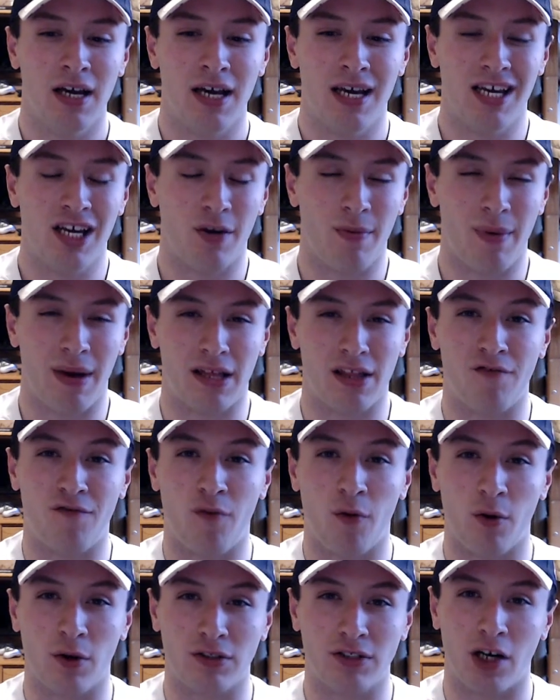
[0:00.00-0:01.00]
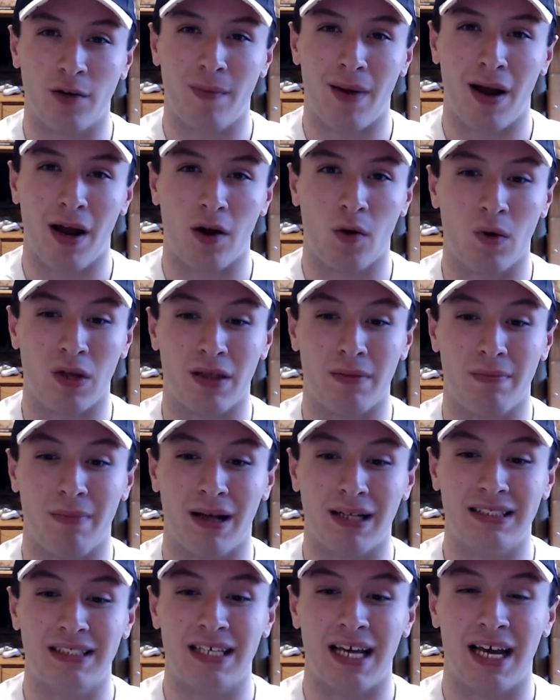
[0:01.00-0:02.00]
He'll make the 4th center back with
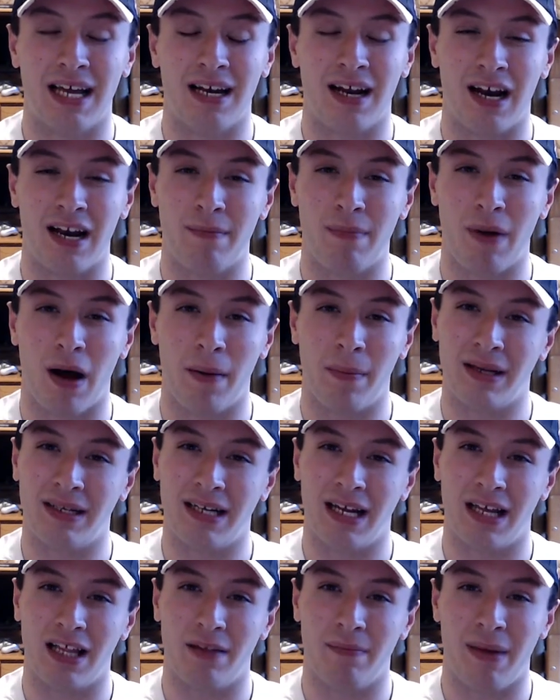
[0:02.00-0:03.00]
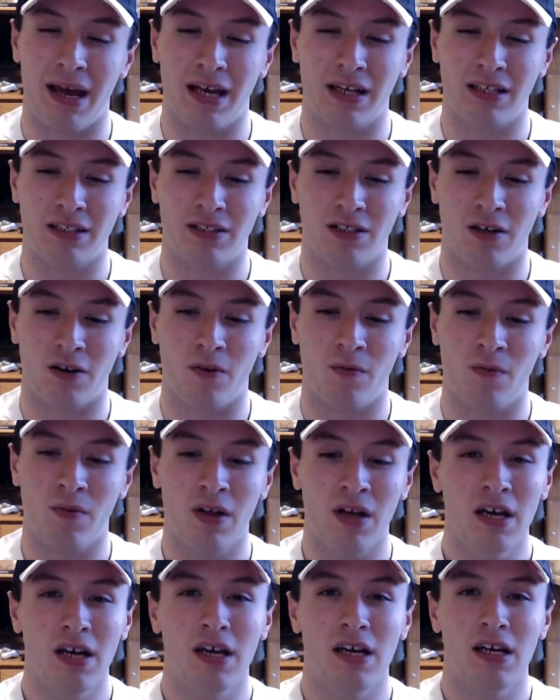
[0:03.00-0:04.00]
Mancien, Anibaba, and De La Mea, so
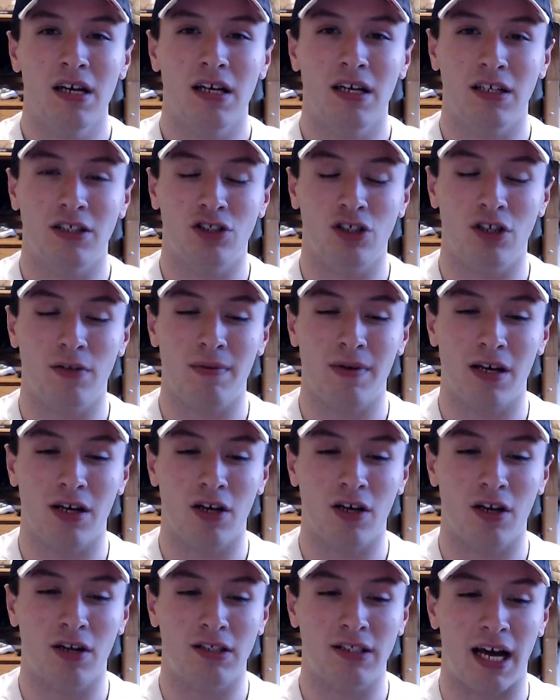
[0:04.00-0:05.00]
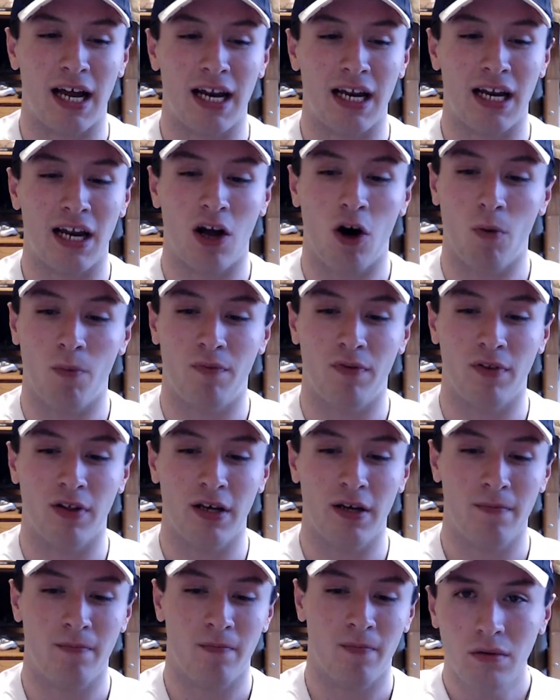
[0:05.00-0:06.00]
should be a good signing,
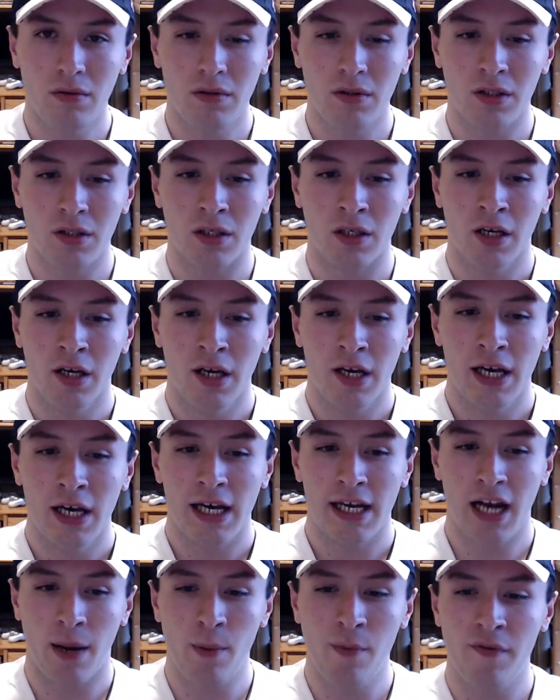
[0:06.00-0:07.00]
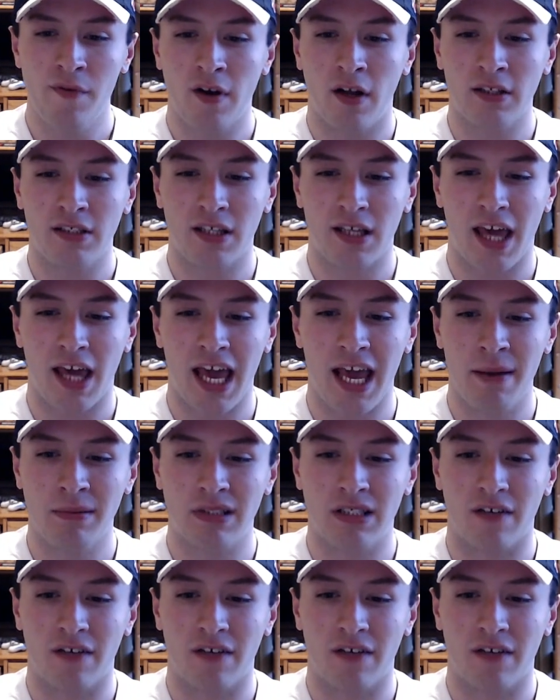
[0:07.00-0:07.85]
hopefully. Now moving on to the games.